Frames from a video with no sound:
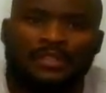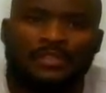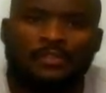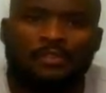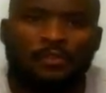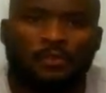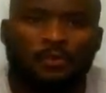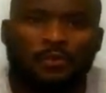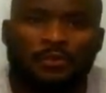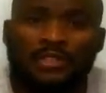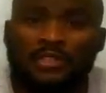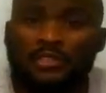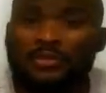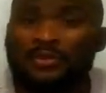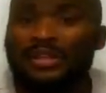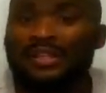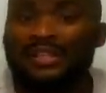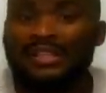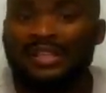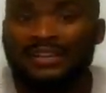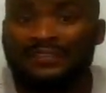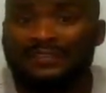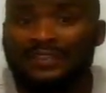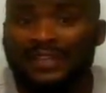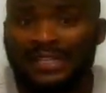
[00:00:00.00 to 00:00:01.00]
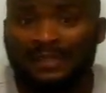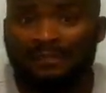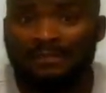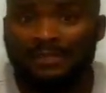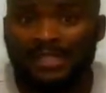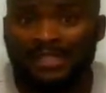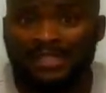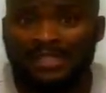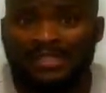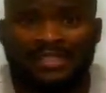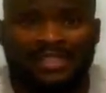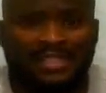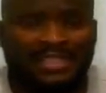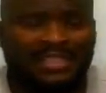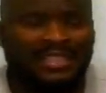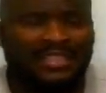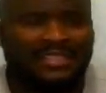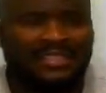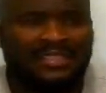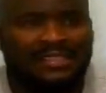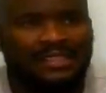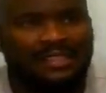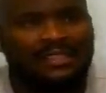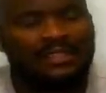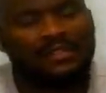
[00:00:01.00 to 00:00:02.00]
do we do a live update? And I
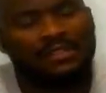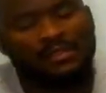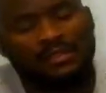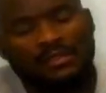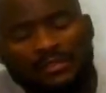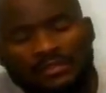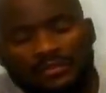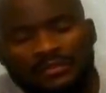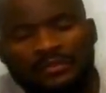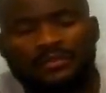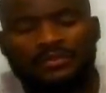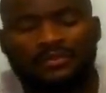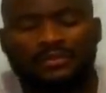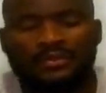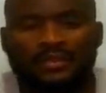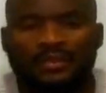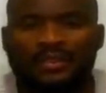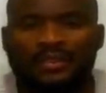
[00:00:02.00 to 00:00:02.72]
was like, Phew,